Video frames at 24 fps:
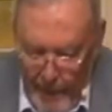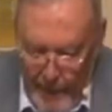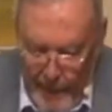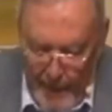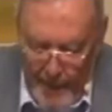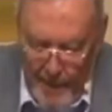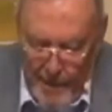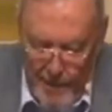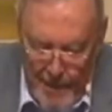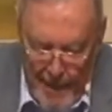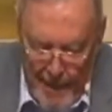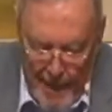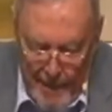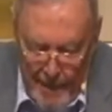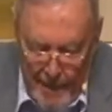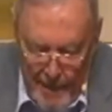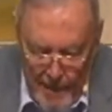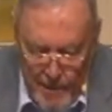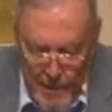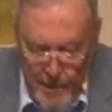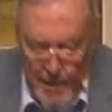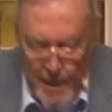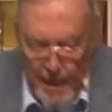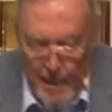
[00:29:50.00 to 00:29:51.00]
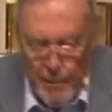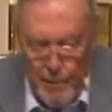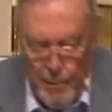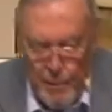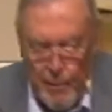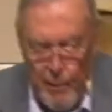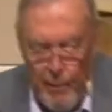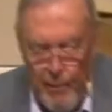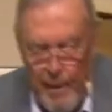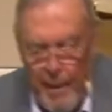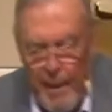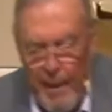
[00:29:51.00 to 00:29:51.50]
the second
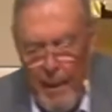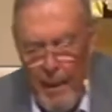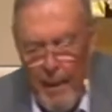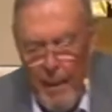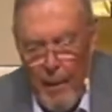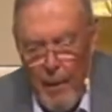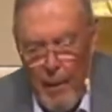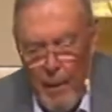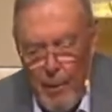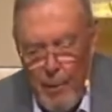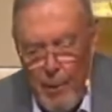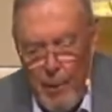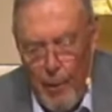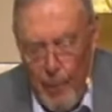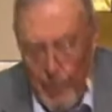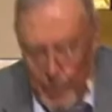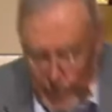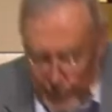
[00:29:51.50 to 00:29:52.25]
century church